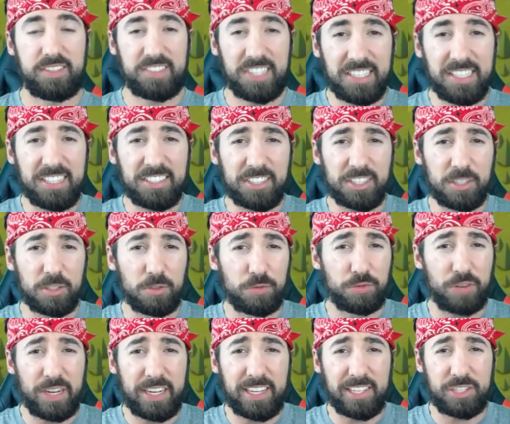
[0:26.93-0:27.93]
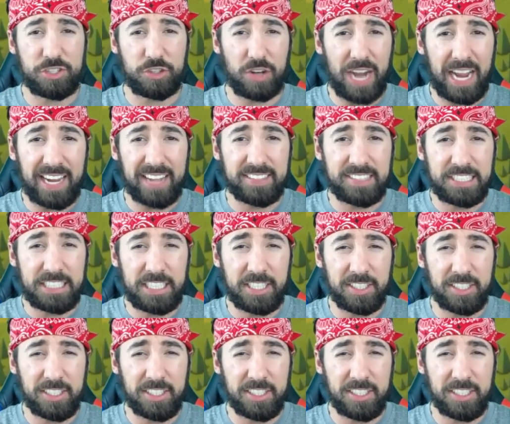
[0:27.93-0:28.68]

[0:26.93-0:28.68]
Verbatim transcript: see these little freaking dragons here,